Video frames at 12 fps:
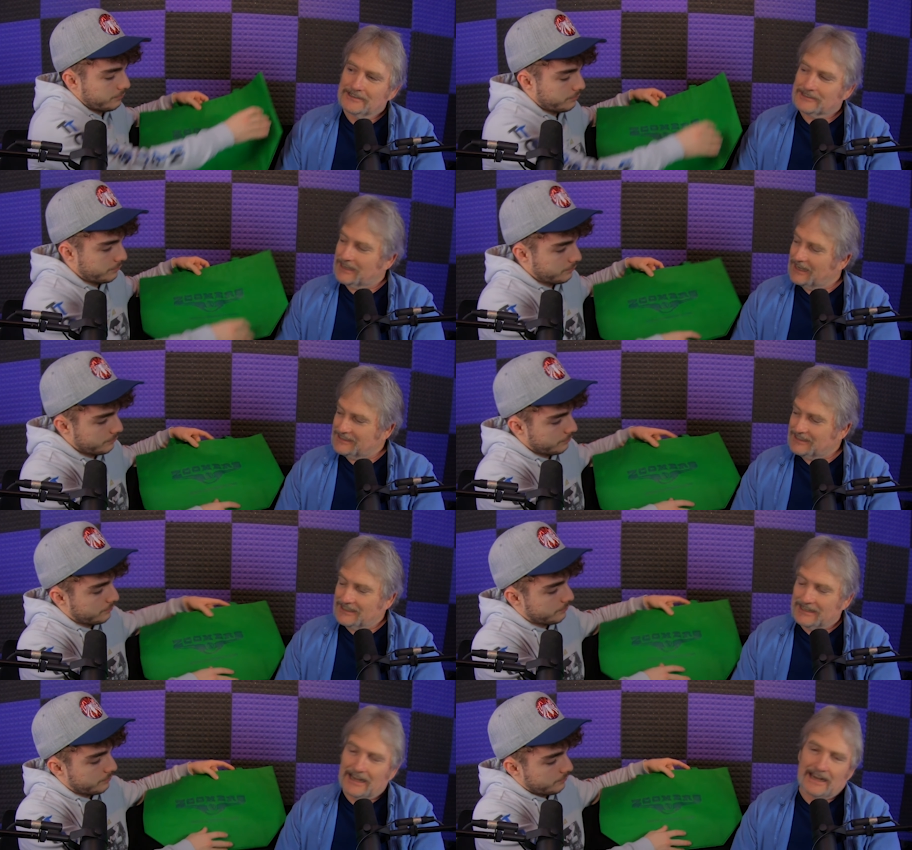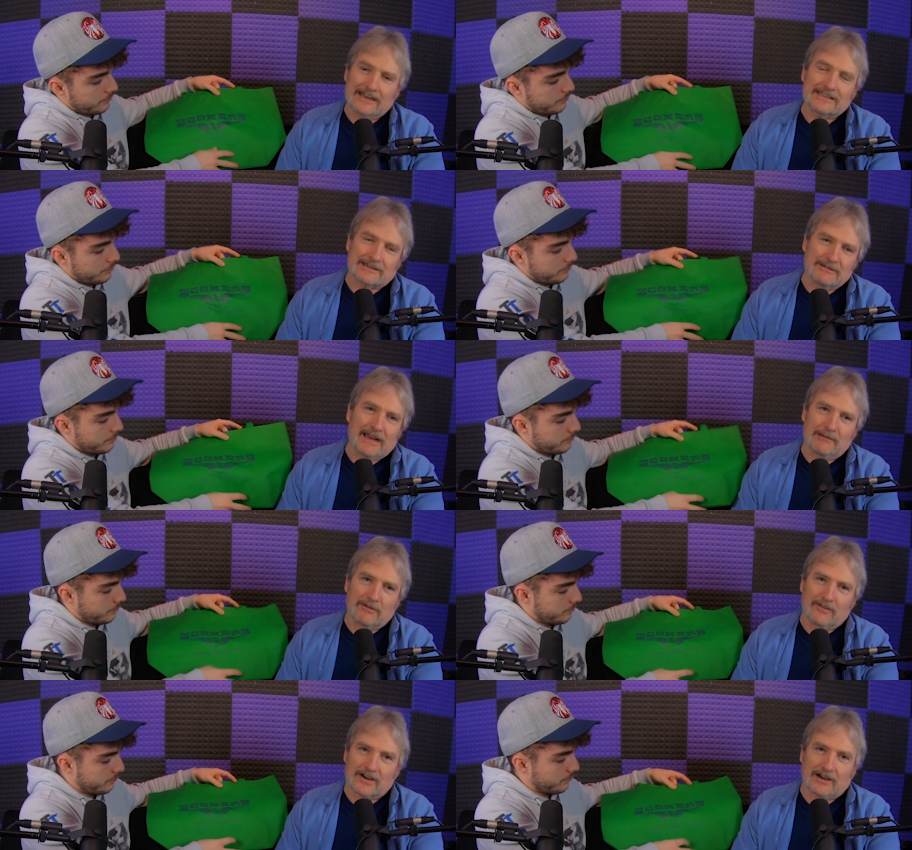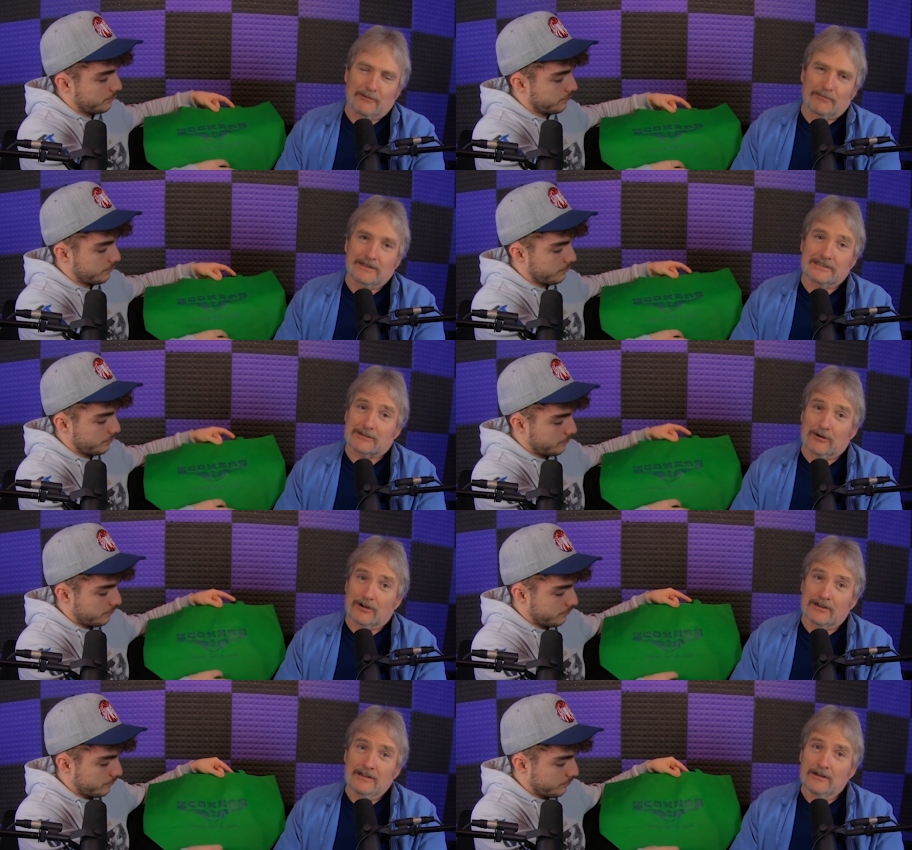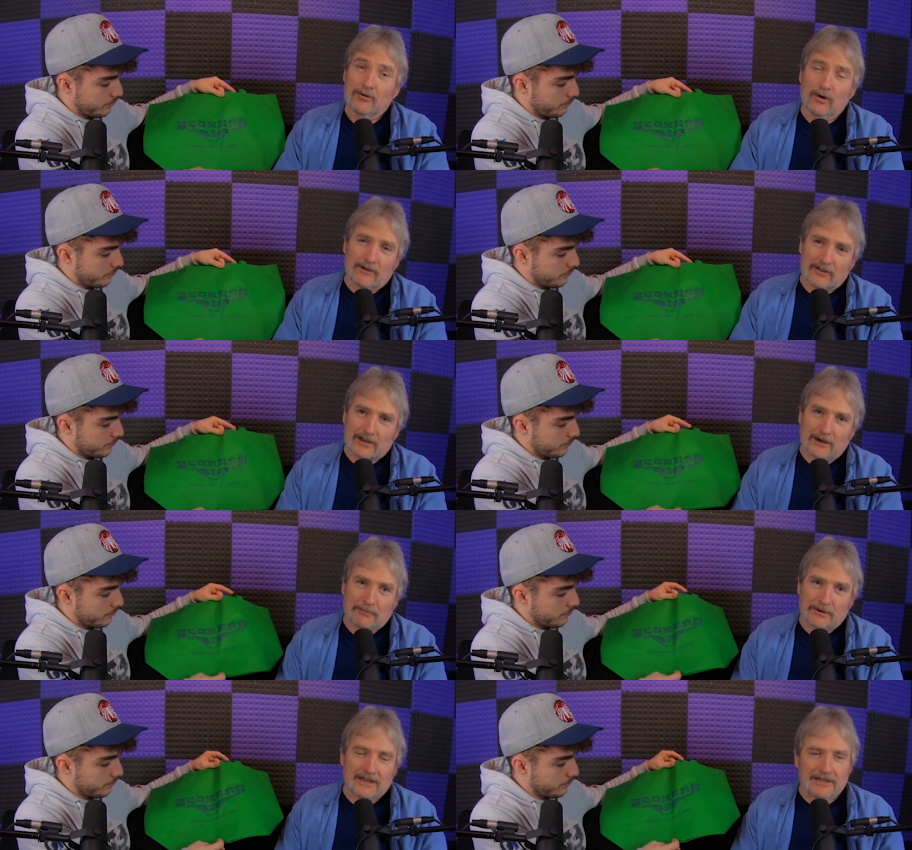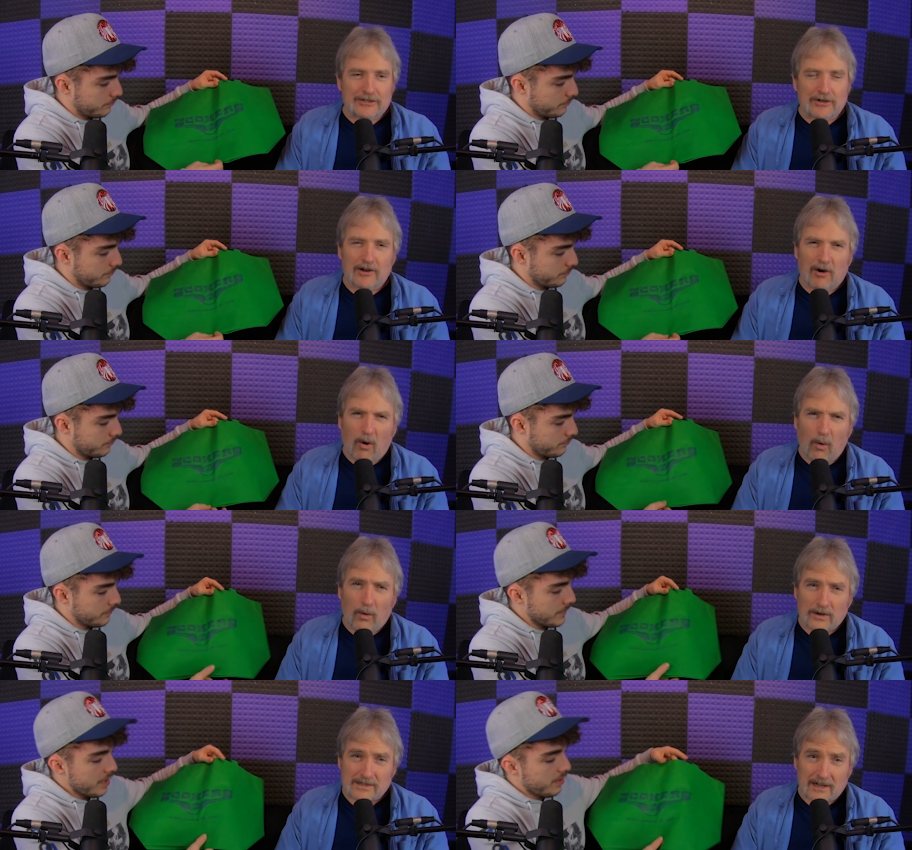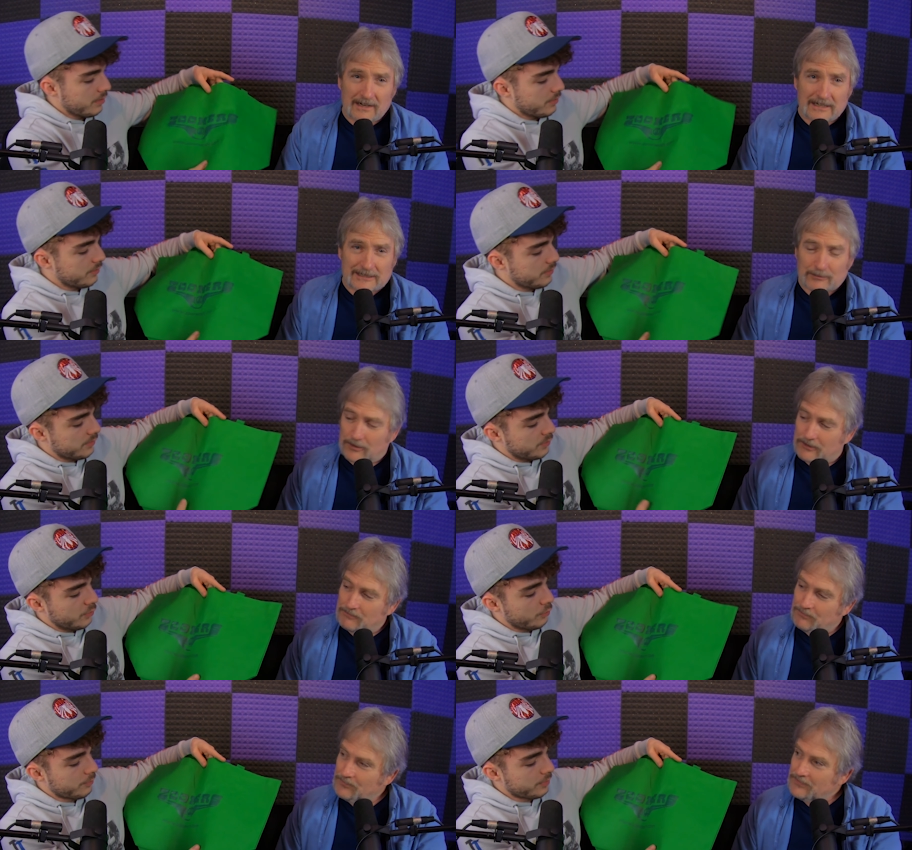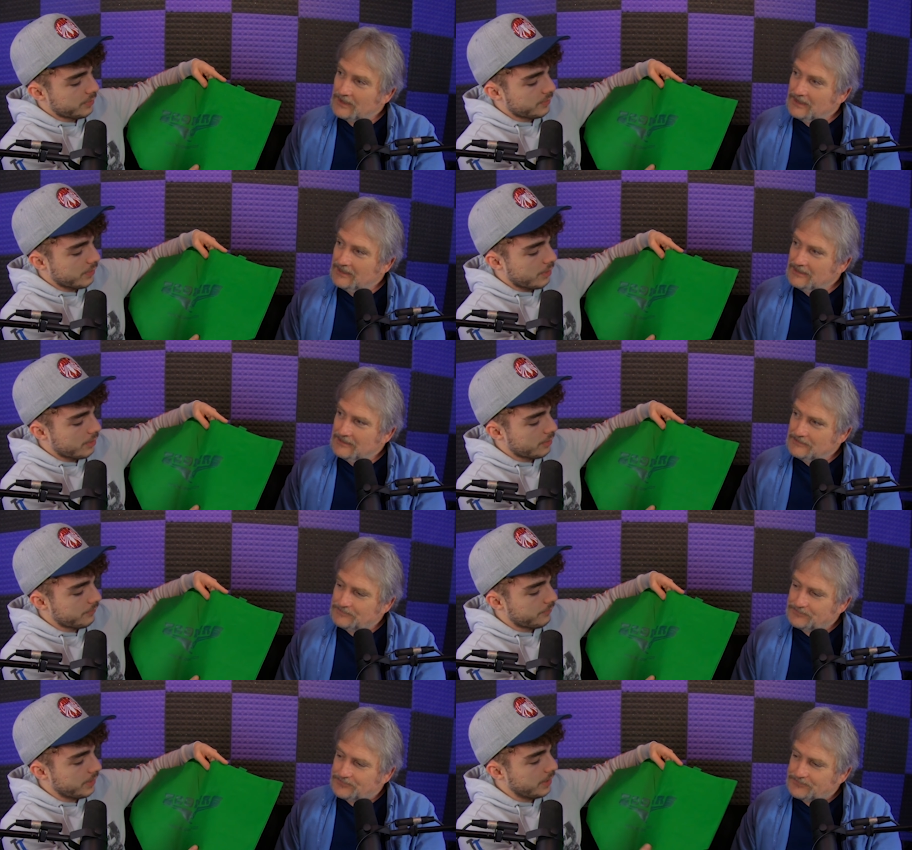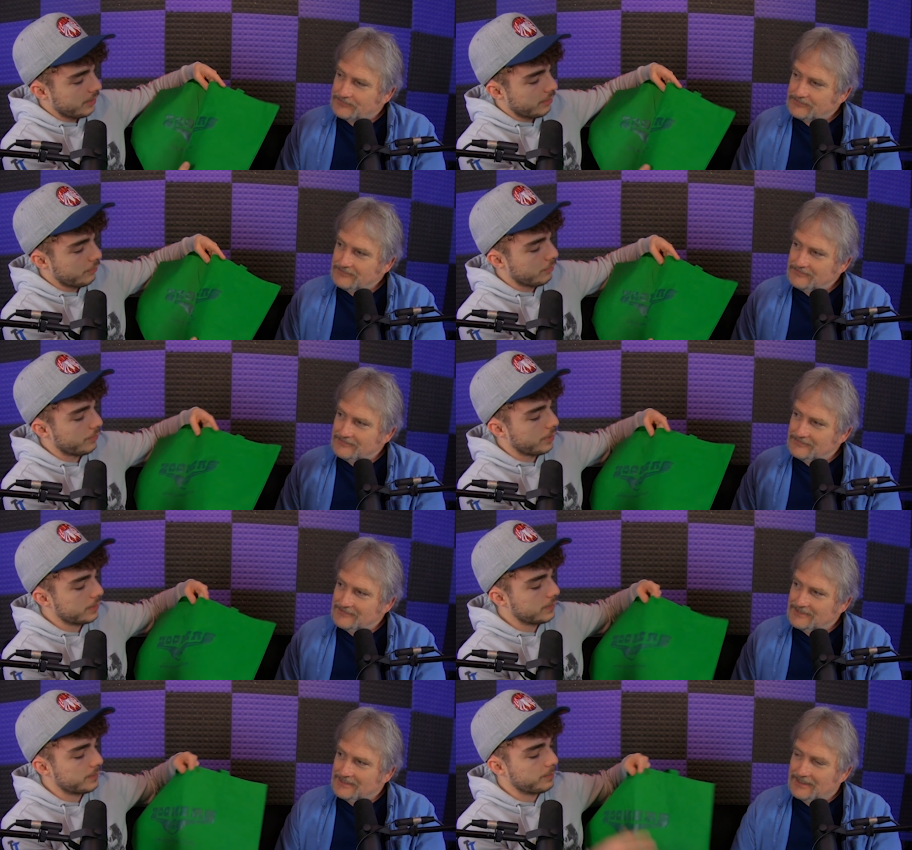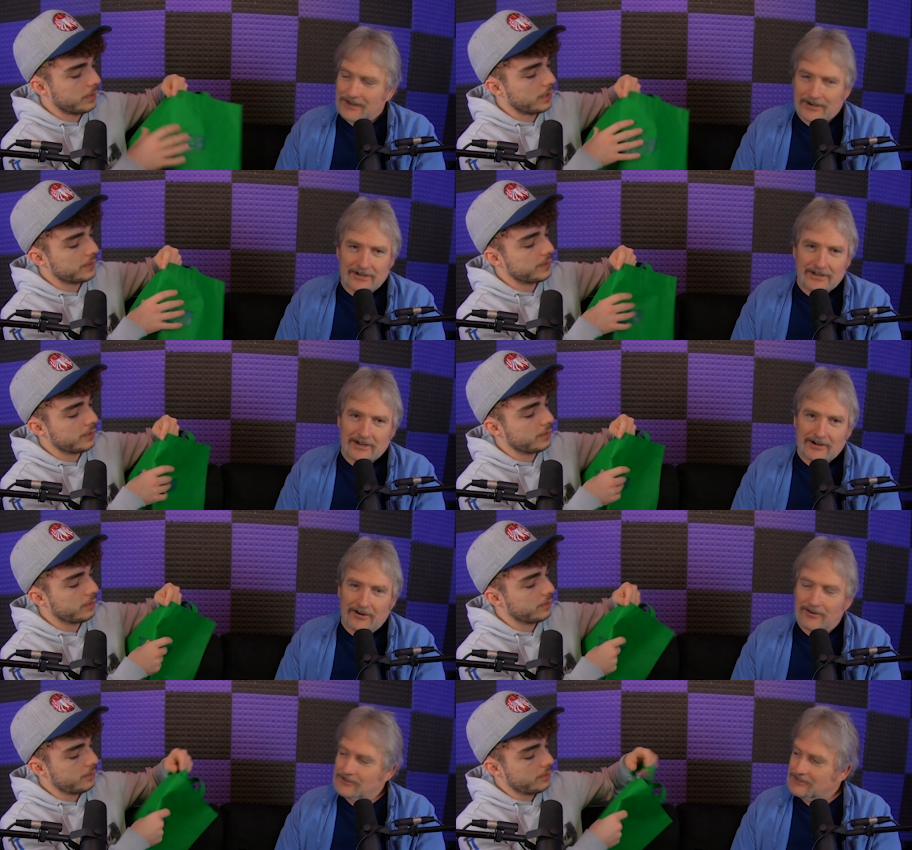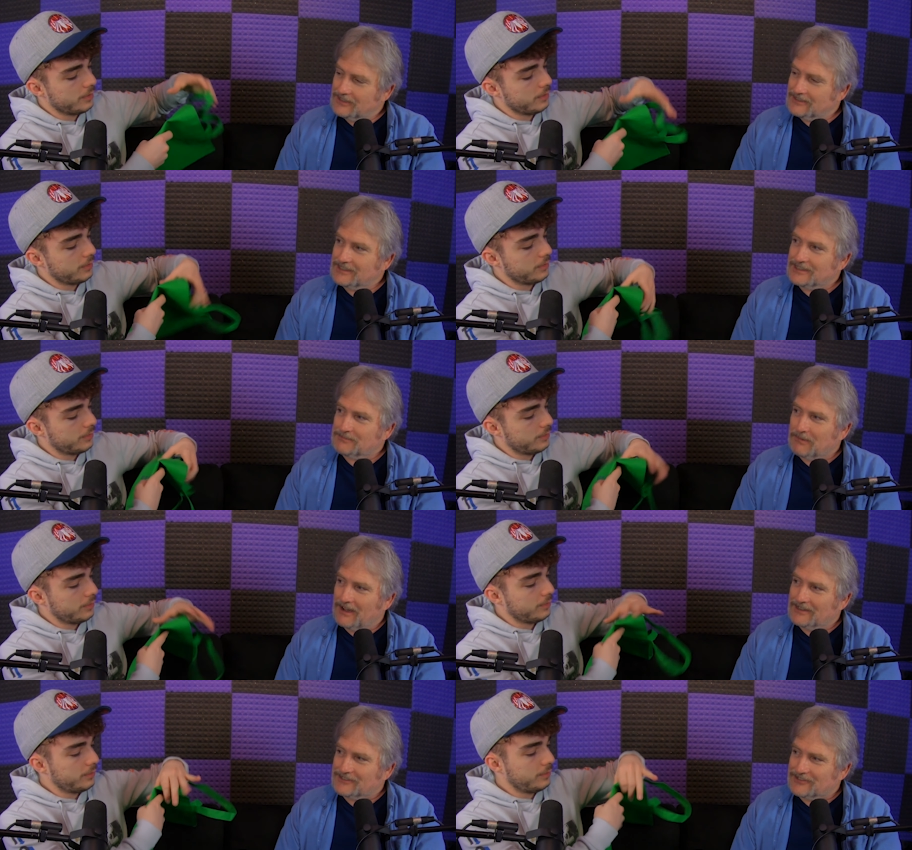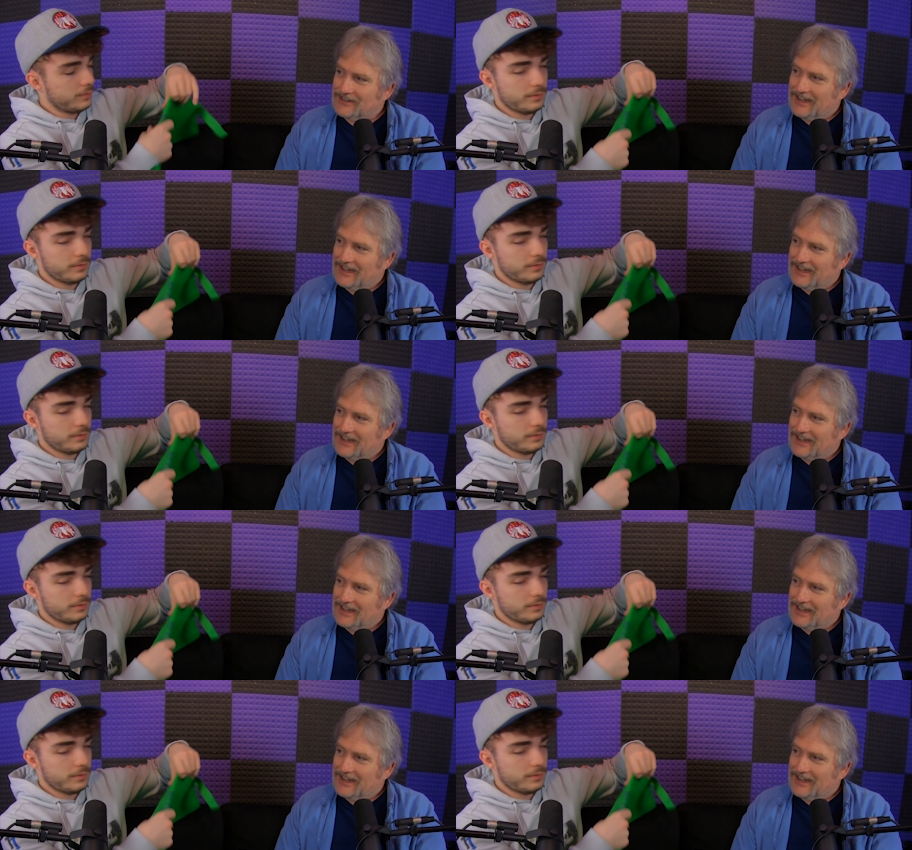Speaker 1: So I seen that, and it's the name of a company. So whoever the company is, you're gonna owe us on this one. Zoomers RV. Oh, that's sponsored. there you go. There's a sponsor.